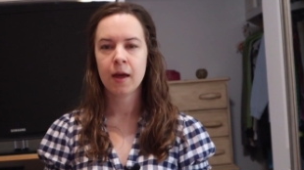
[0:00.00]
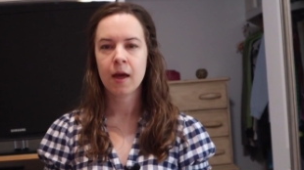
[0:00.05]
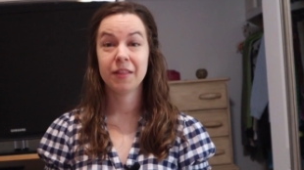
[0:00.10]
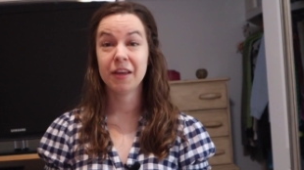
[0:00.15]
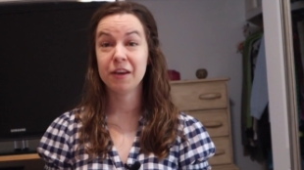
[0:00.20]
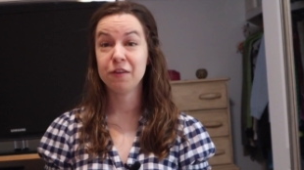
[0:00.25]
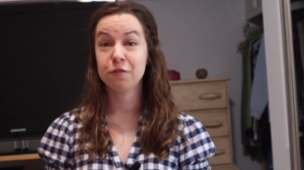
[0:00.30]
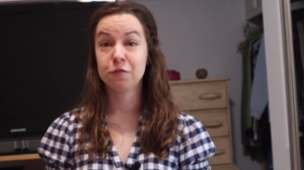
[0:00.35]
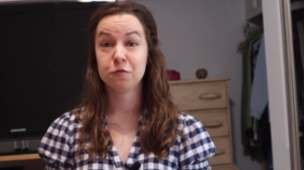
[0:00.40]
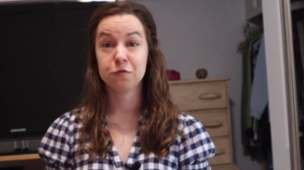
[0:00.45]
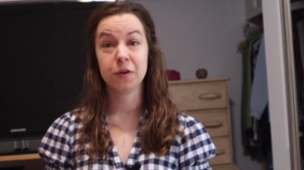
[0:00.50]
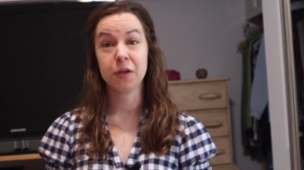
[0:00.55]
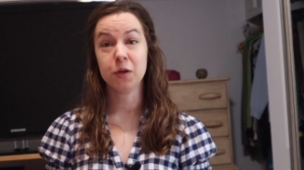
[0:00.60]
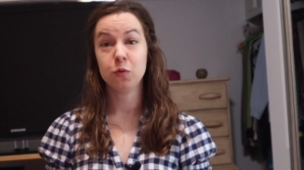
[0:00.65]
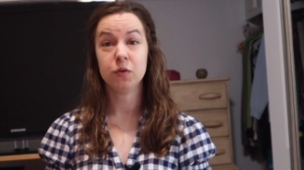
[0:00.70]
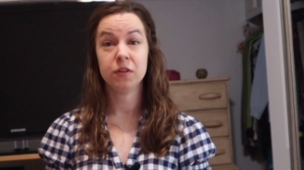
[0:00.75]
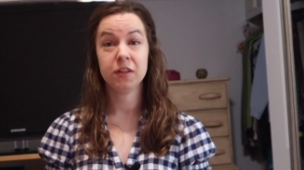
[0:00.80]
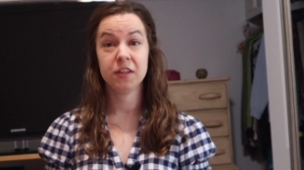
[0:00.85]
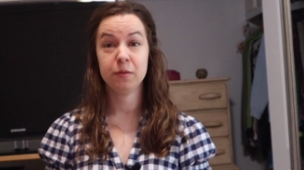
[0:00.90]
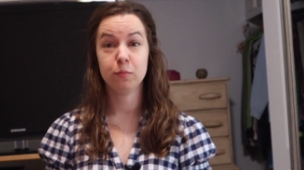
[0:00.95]
They
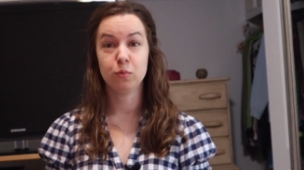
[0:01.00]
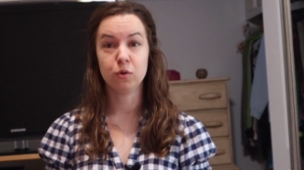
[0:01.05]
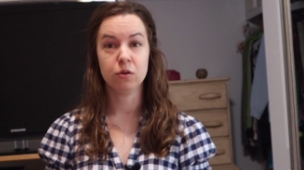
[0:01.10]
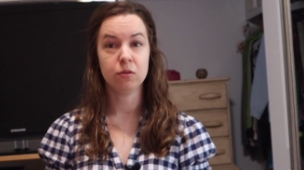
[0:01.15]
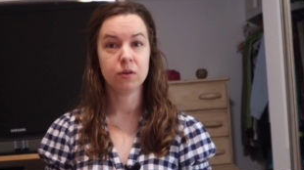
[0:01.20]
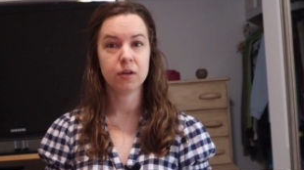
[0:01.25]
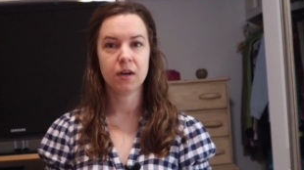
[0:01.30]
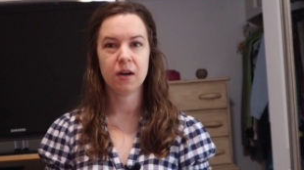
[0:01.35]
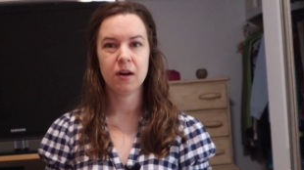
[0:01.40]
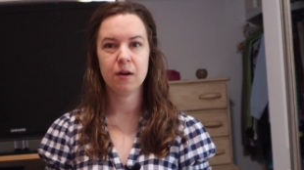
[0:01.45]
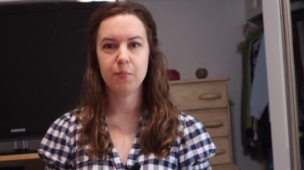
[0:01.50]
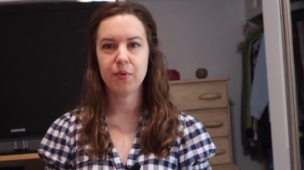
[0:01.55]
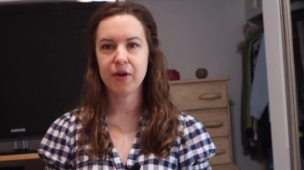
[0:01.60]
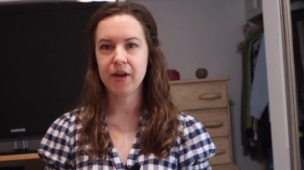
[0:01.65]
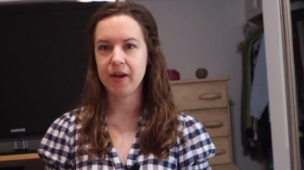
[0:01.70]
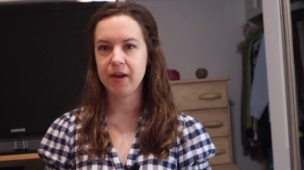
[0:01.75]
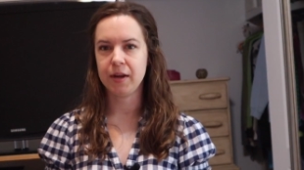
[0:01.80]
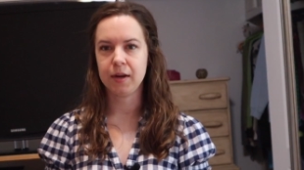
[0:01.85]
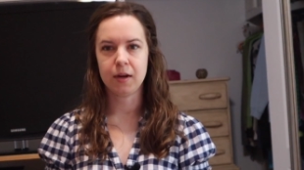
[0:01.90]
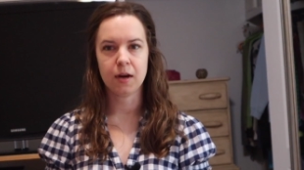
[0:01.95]
frequently broke up
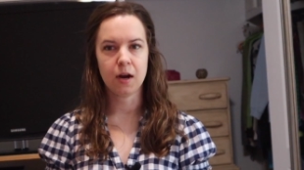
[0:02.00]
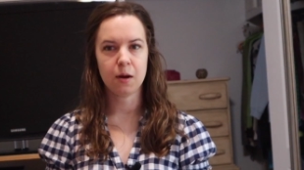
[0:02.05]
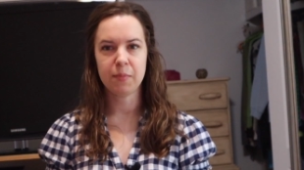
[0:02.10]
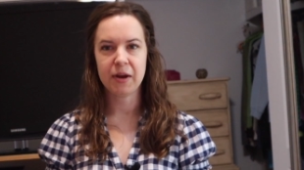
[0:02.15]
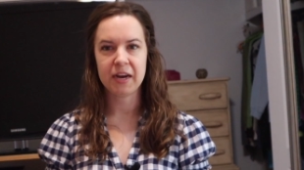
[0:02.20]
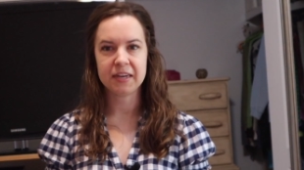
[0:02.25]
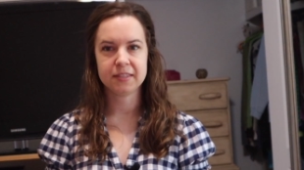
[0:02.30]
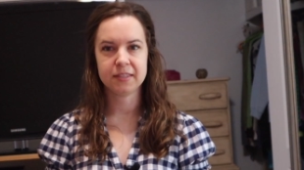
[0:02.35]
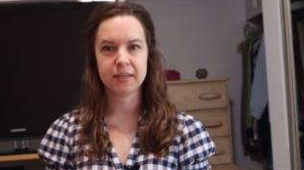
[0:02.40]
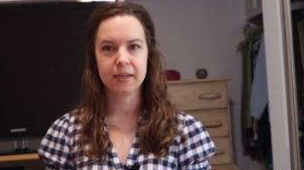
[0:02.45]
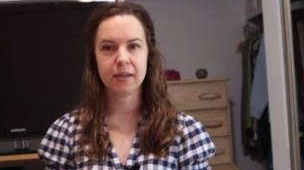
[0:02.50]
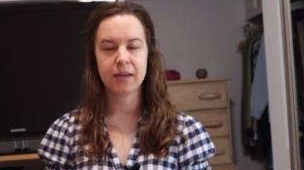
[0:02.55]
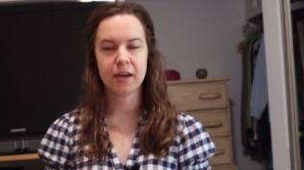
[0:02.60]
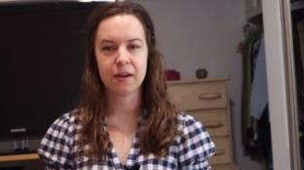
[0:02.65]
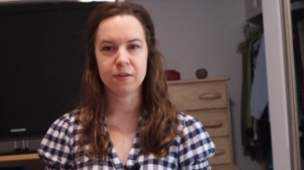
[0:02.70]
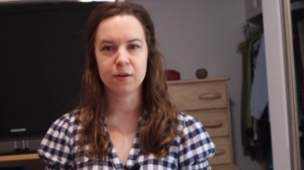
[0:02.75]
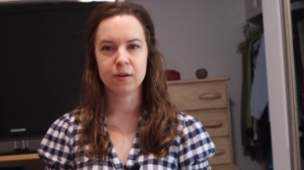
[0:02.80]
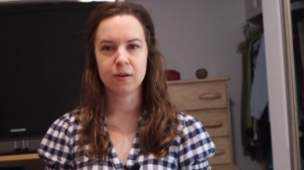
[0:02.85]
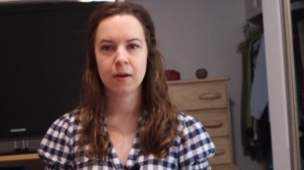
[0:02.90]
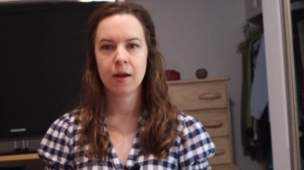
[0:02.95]
and got back
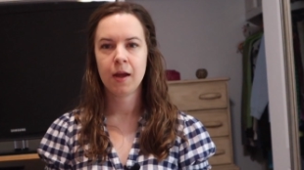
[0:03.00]
together.